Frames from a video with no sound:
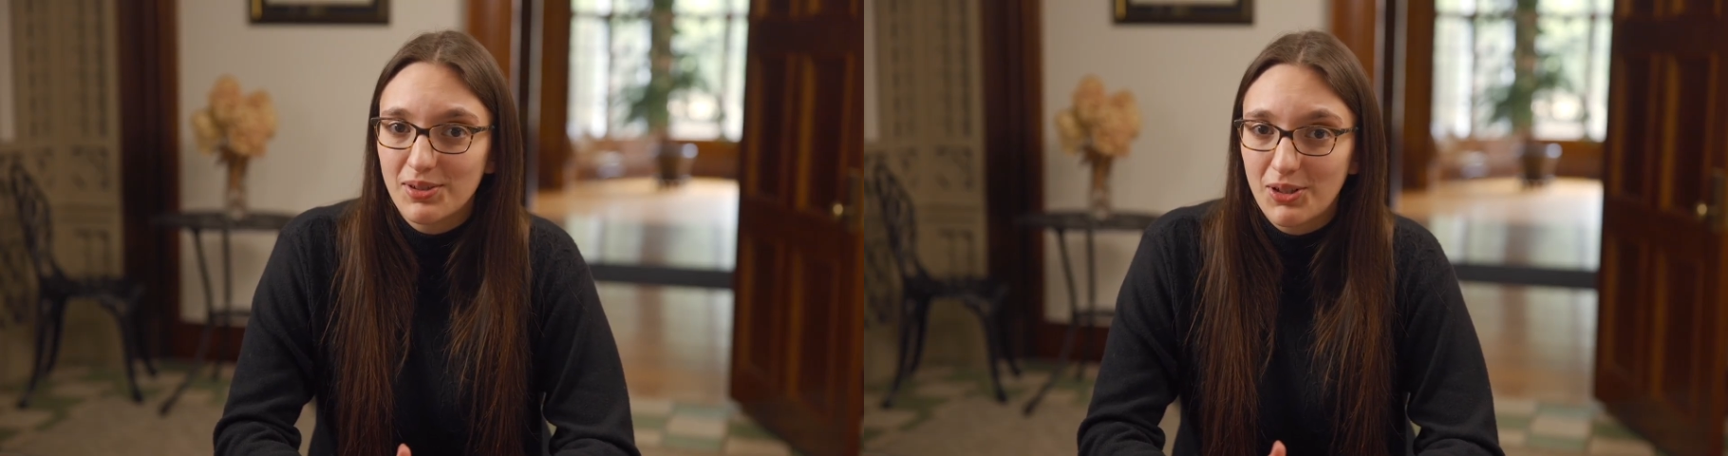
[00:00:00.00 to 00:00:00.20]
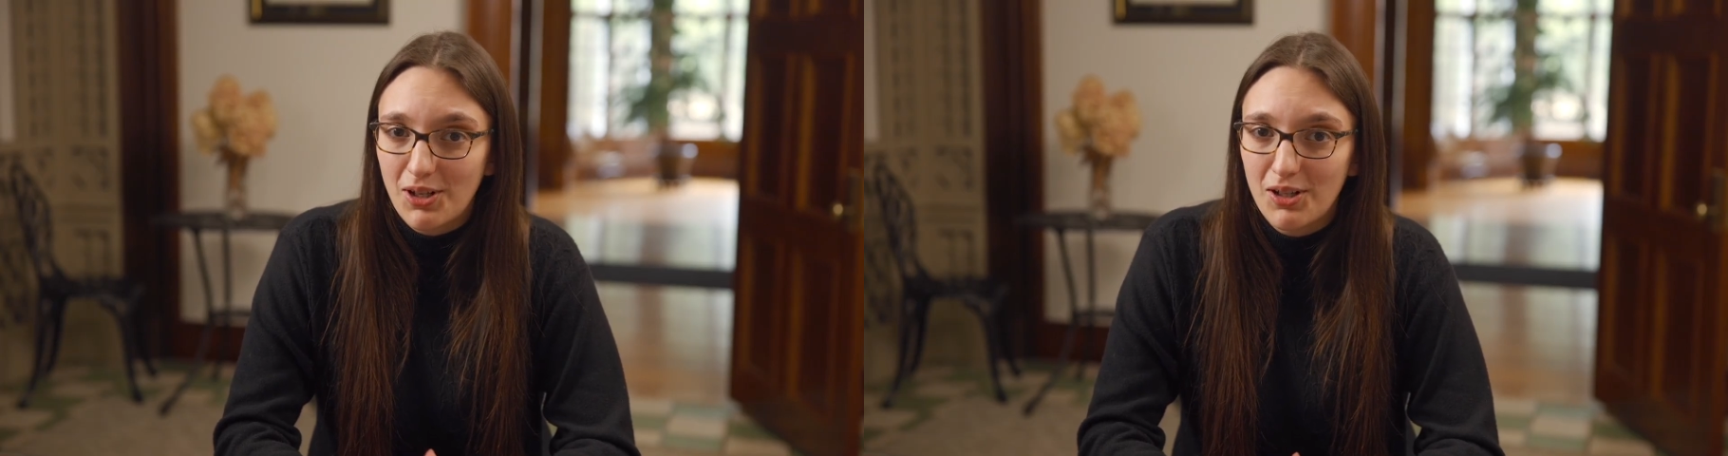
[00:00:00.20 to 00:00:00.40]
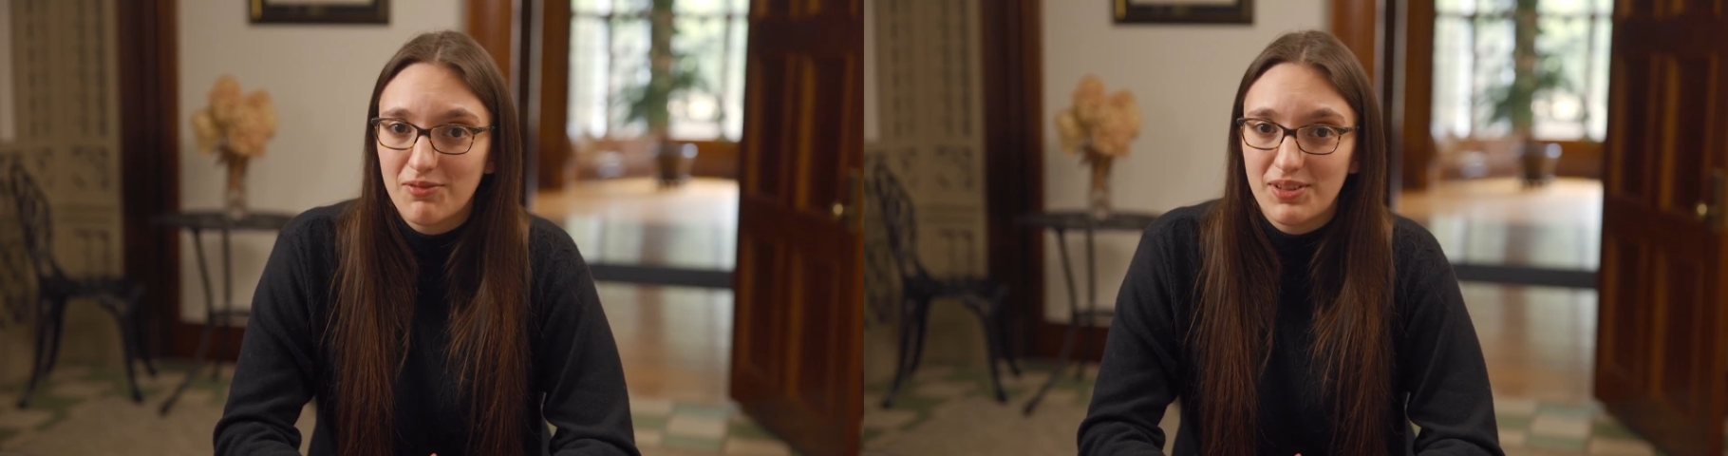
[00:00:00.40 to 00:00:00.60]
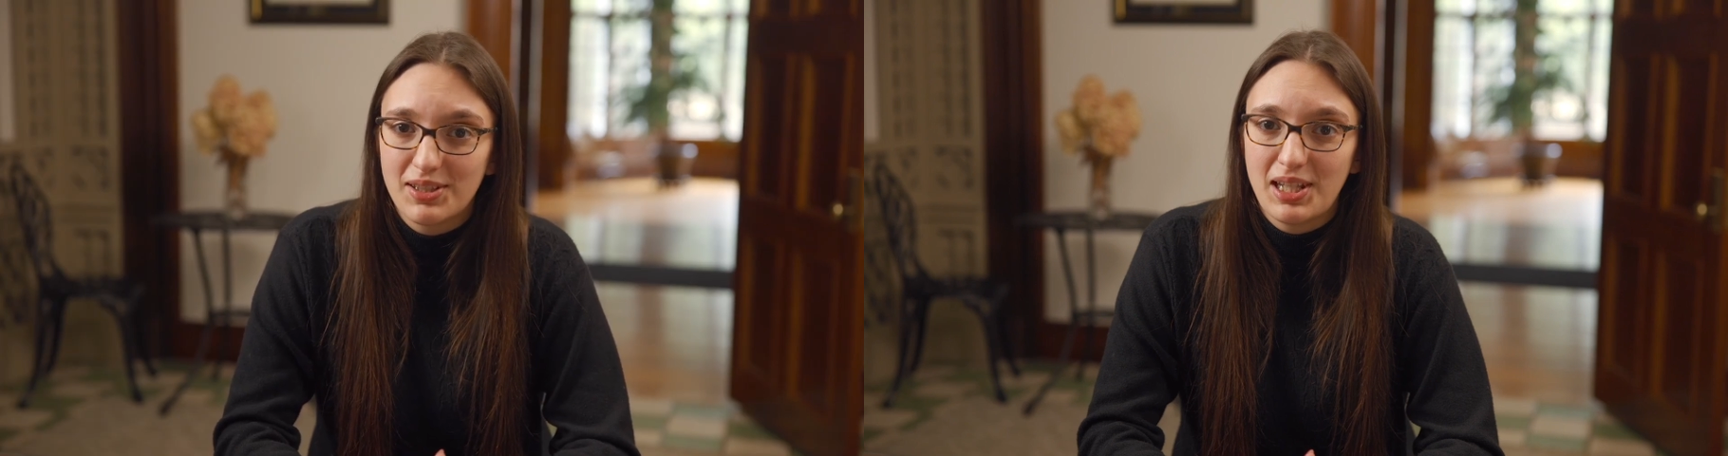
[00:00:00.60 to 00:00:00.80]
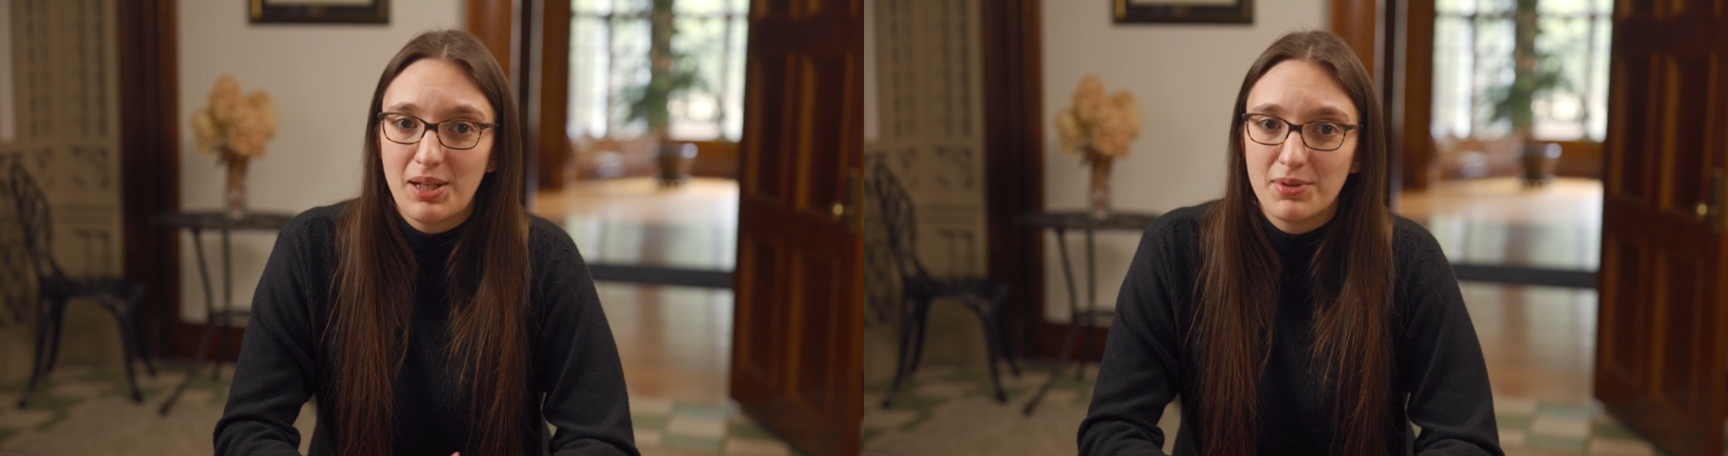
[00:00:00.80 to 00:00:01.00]
golf is
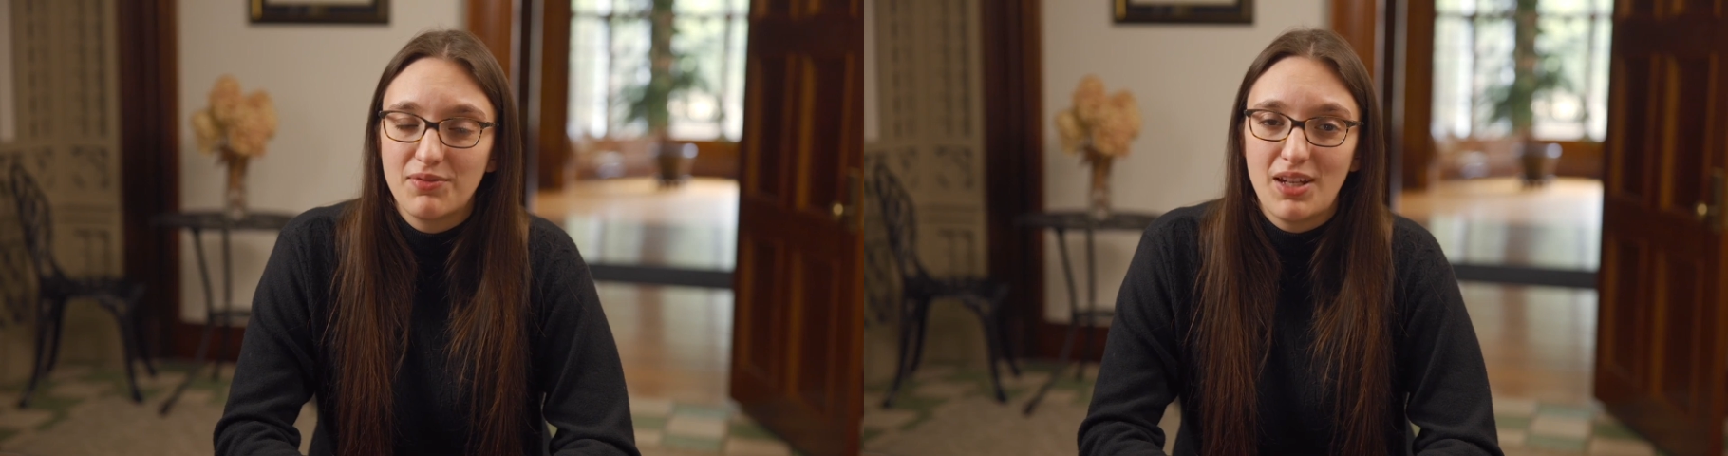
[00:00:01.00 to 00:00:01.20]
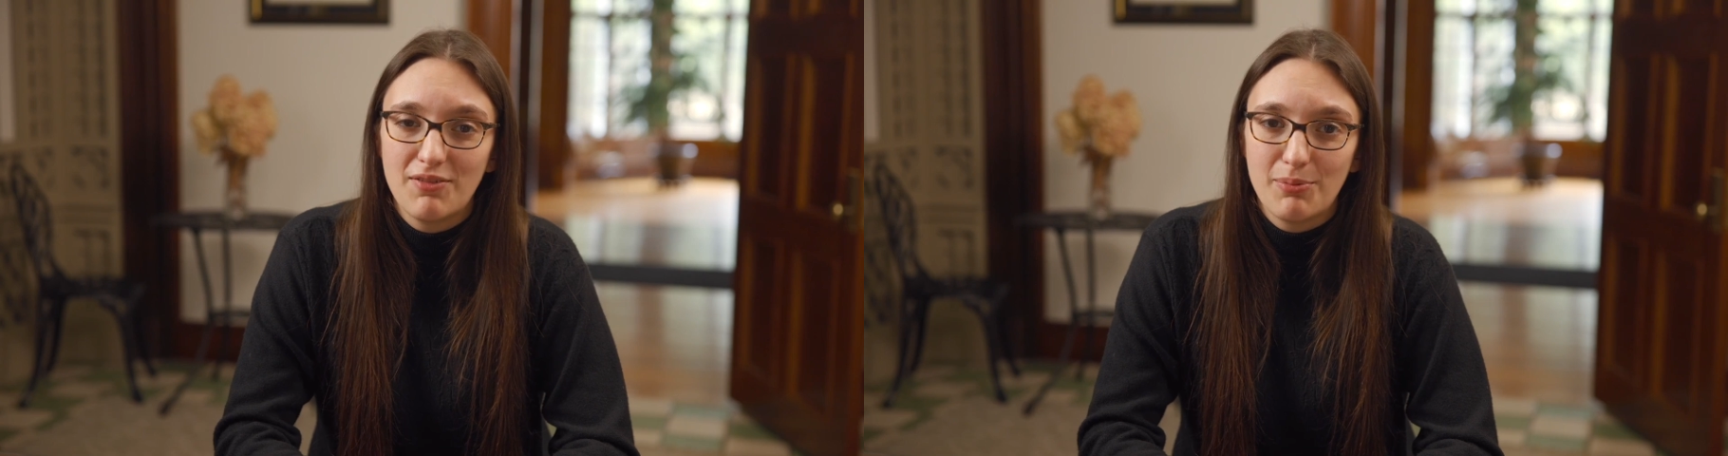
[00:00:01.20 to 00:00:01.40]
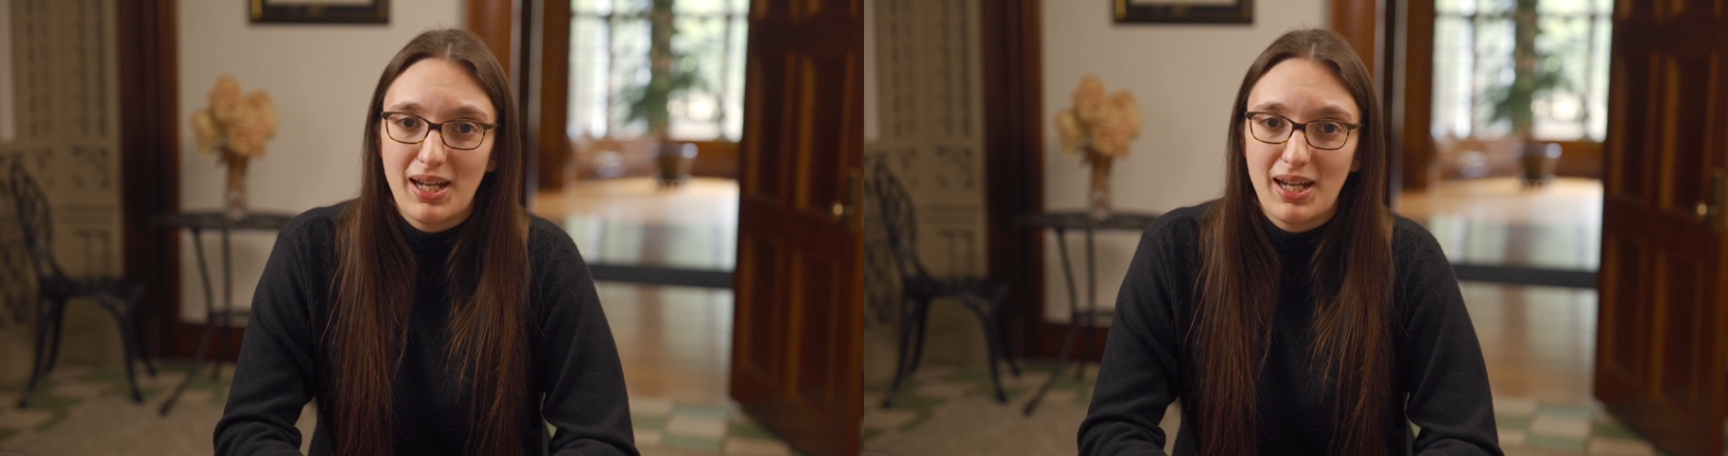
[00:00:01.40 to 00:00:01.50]
Sam's favorite